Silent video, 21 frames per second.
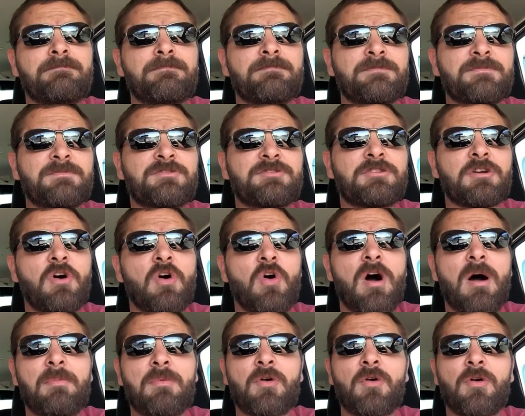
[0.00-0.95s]
So
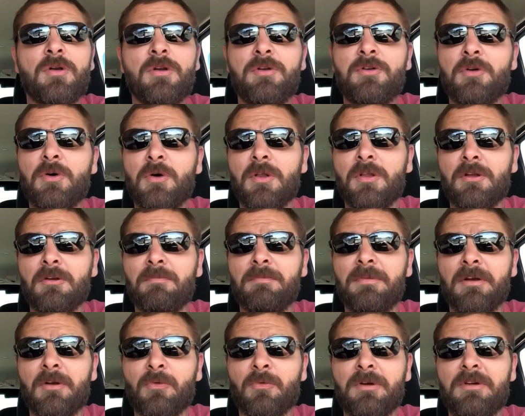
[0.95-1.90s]
I'm going to do a little
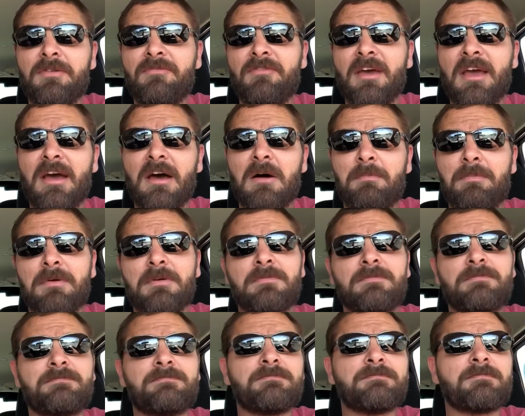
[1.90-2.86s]
bit of revamp
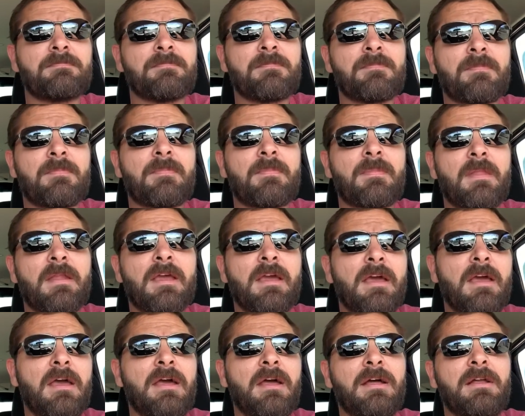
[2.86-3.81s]

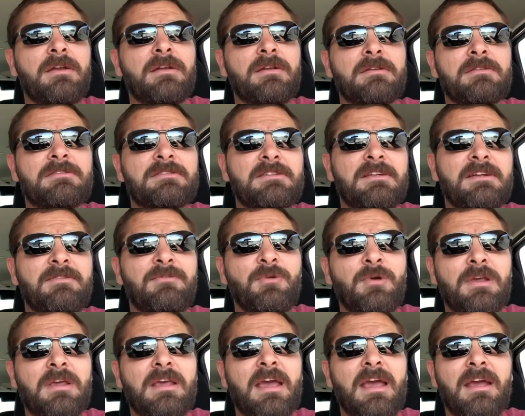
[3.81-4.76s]
and see if
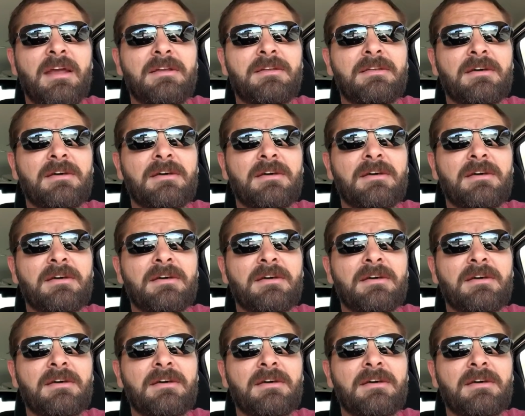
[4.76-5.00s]
we can't